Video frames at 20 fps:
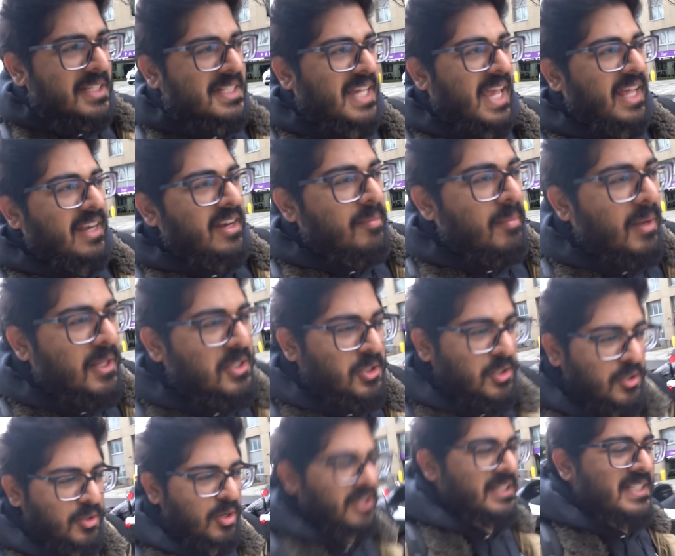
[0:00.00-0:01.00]
skated much
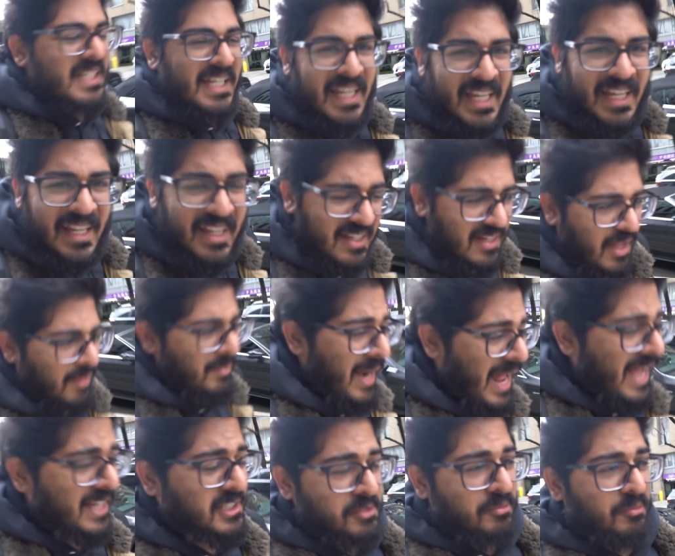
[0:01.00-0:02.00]
in New York City. I mean,
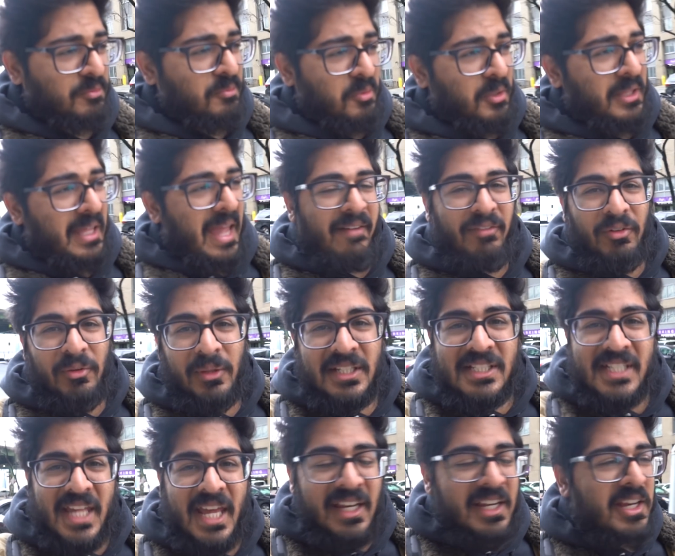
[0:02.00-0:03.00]
I actually really haven't
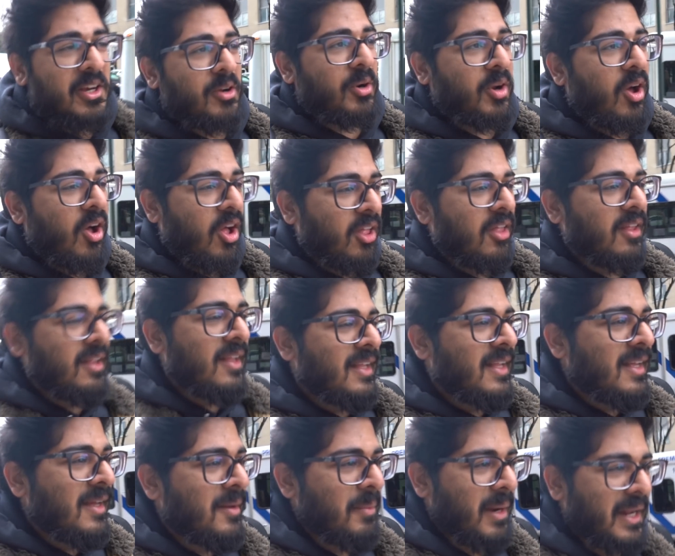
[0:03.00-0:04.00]
skated here at all.
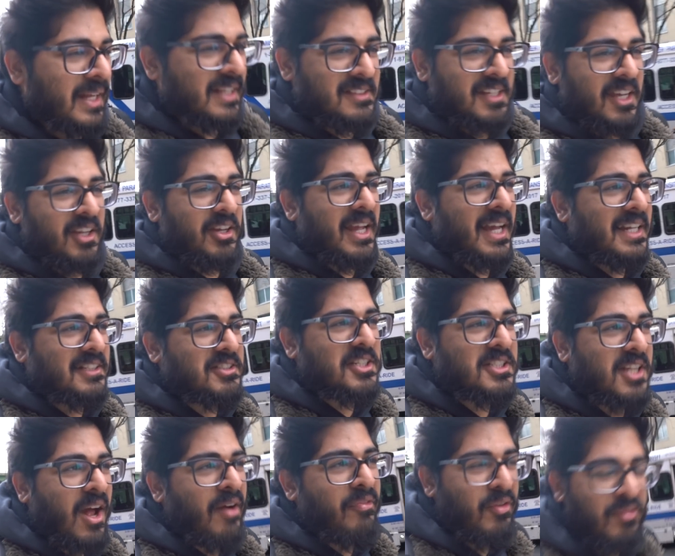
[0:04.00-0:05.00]
But I can tell you guys,
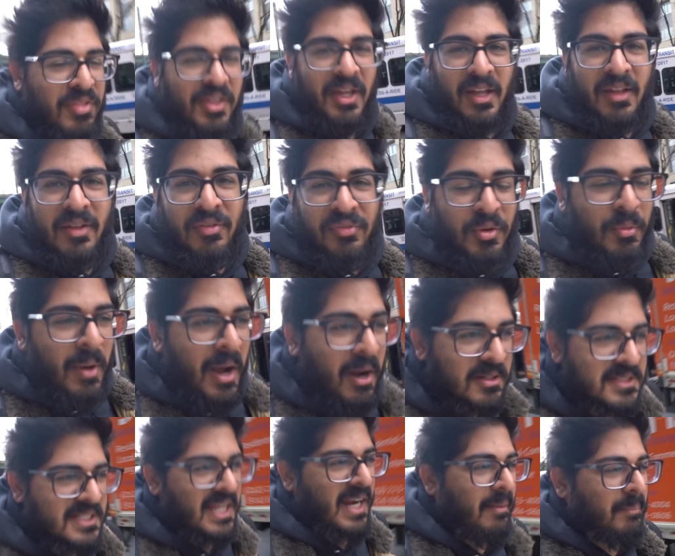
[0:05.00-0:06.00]
just off of the few
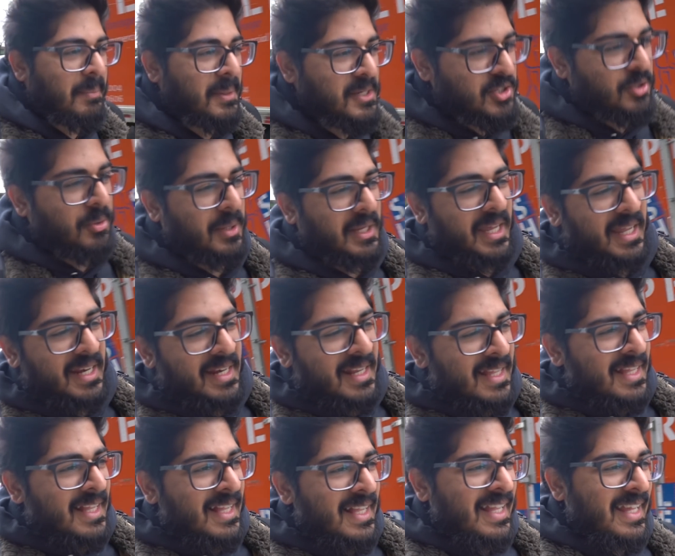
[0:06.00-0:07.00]
hours that I've been doing it,
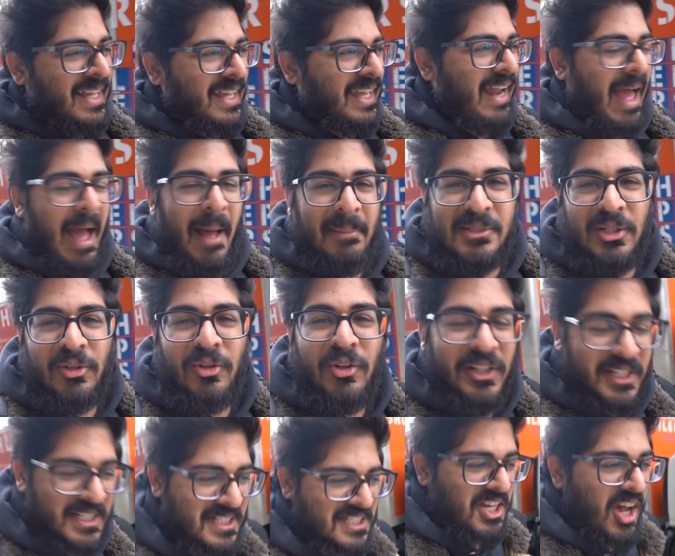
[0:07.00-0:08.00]
it
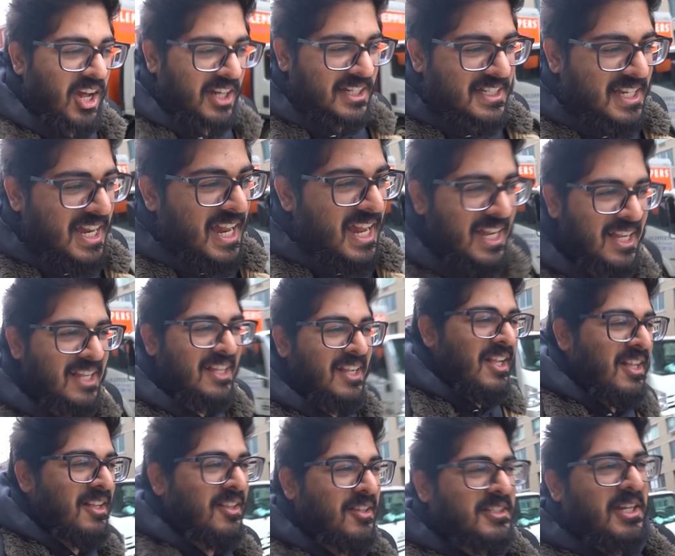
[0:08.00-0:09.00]
absolutely sucks.
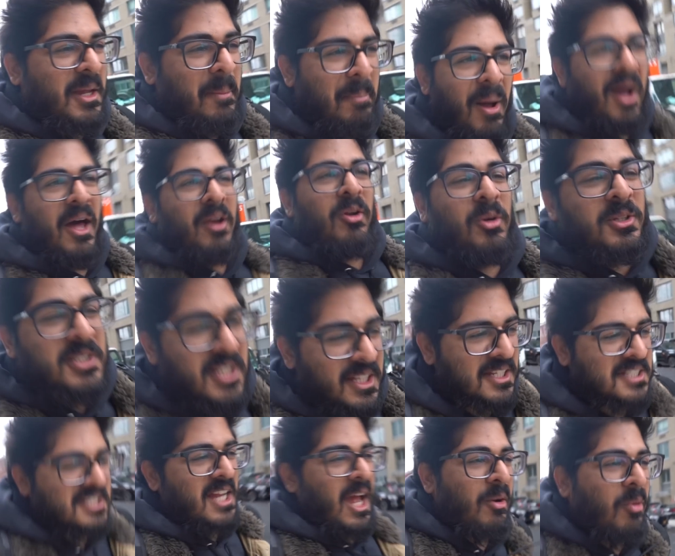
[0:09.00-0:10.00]
There's like potholes on
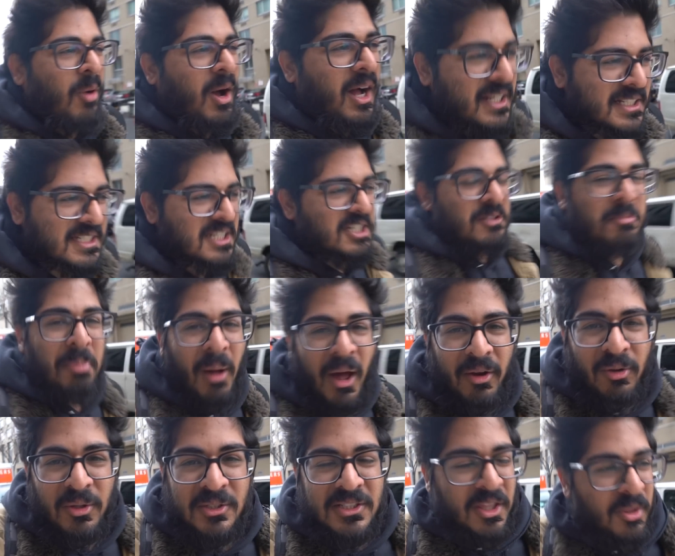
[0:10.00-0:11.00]
the sidewalks, there's
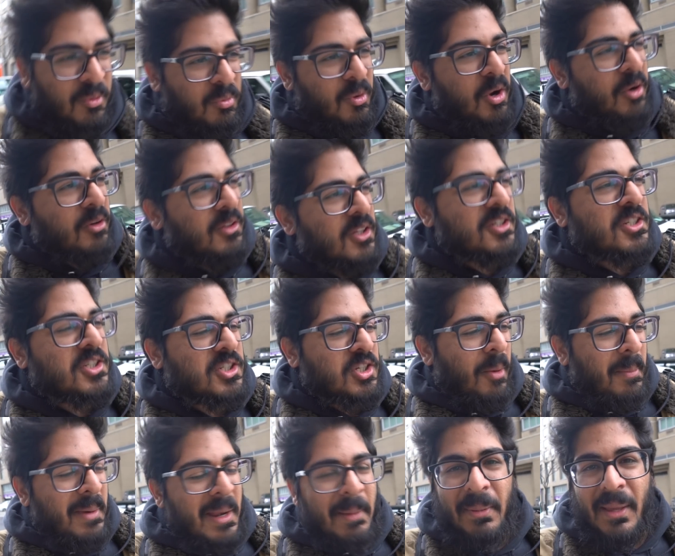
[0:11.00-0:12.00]
potholes on the road, there's
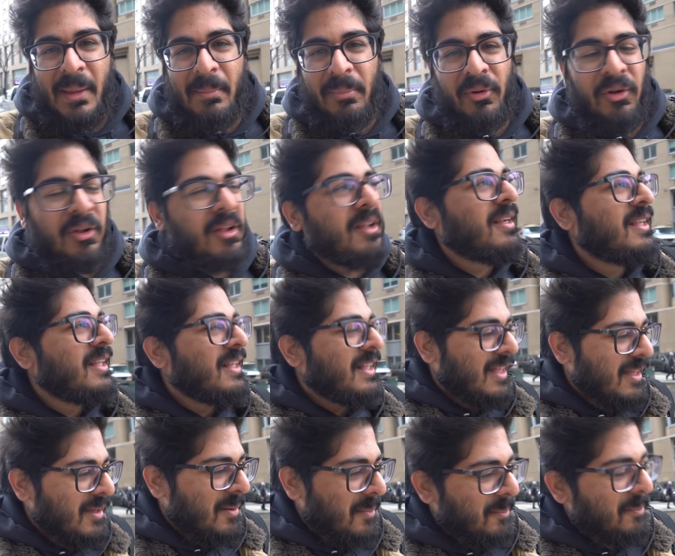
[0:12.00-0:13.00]
so many people.
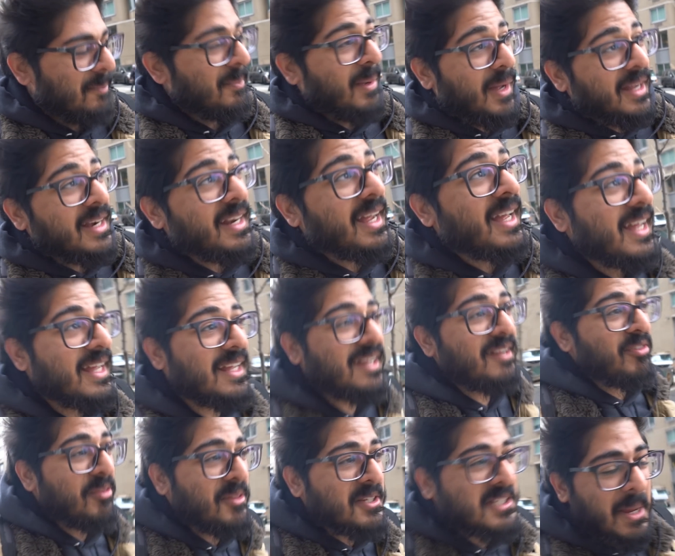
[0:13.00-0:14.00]
But
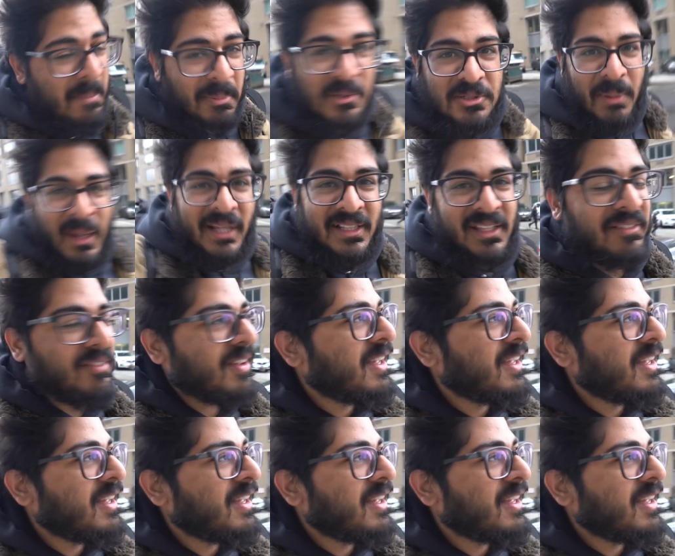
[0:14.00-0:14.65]
from the same perspective,